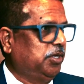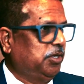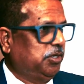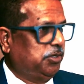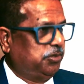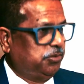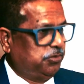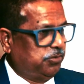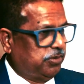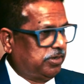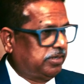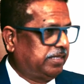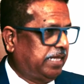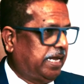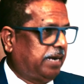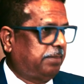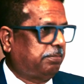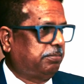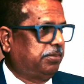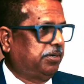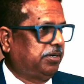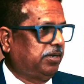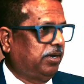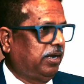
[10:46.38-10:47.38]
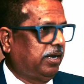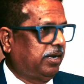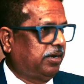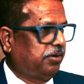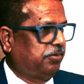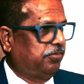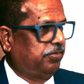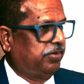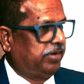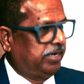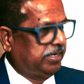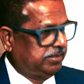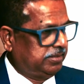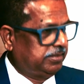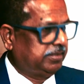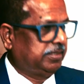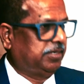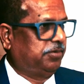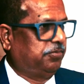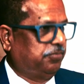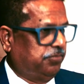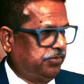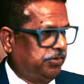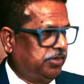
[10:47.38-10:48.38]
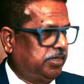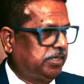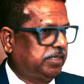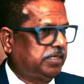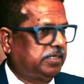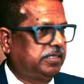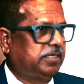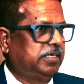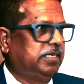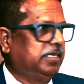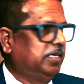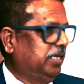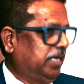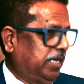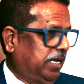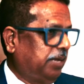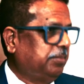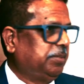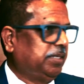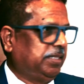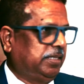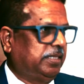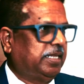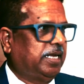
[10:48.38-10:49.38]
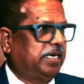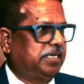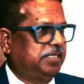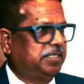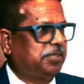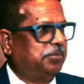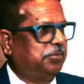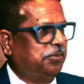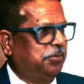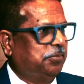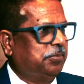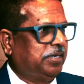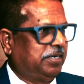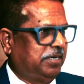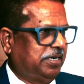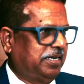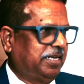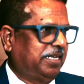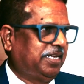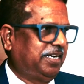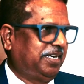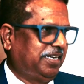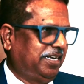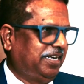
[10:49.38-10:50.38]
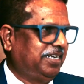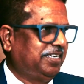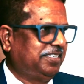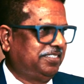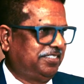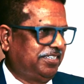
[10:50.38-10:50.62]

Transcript: your that particular advice, it worked. I mean, that is a moment I really